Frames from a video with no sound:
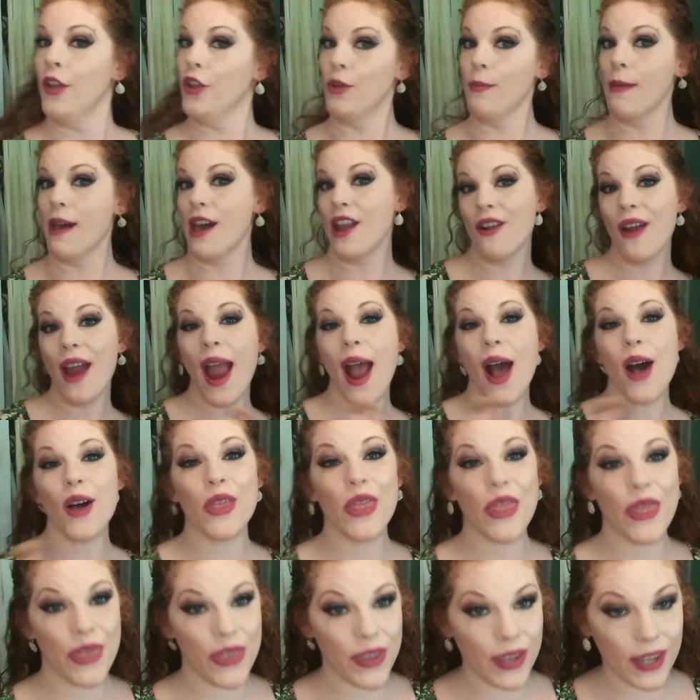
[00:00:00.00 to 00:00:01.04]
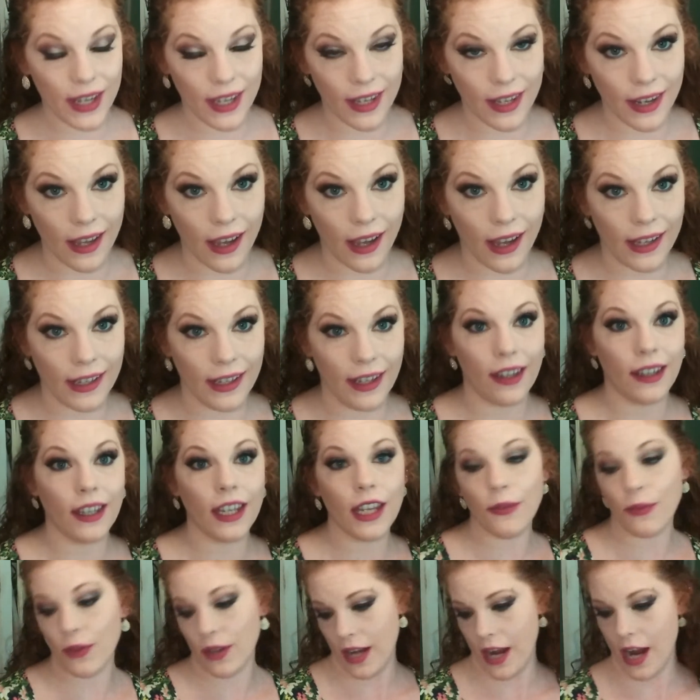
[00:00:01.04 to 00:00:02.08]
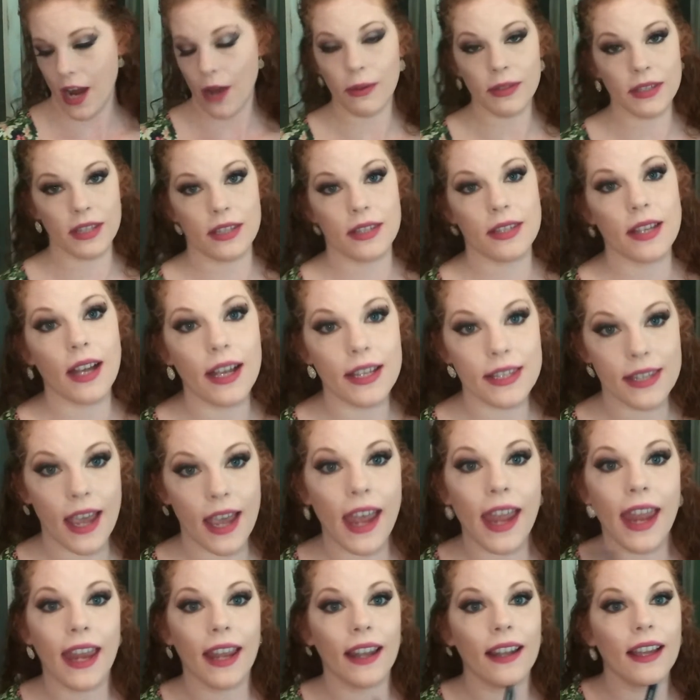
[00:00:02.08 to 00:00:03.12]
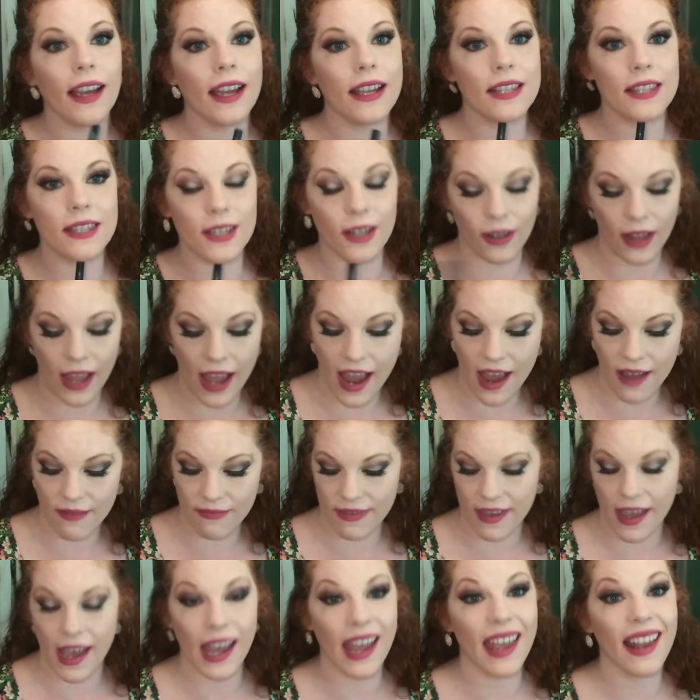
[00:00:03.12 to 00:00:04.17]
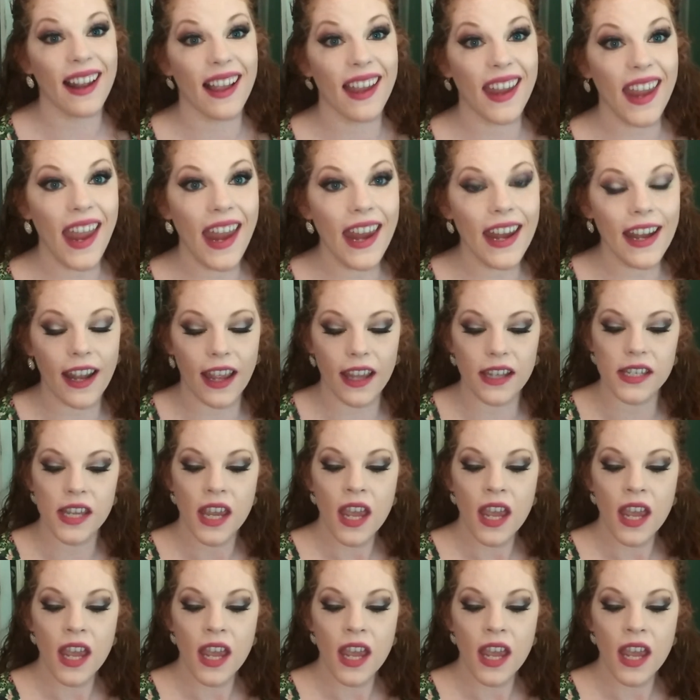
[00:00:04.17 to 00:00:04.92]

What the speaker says: No matter how thin I get, even now as a size 8, I still have that, and I hate it.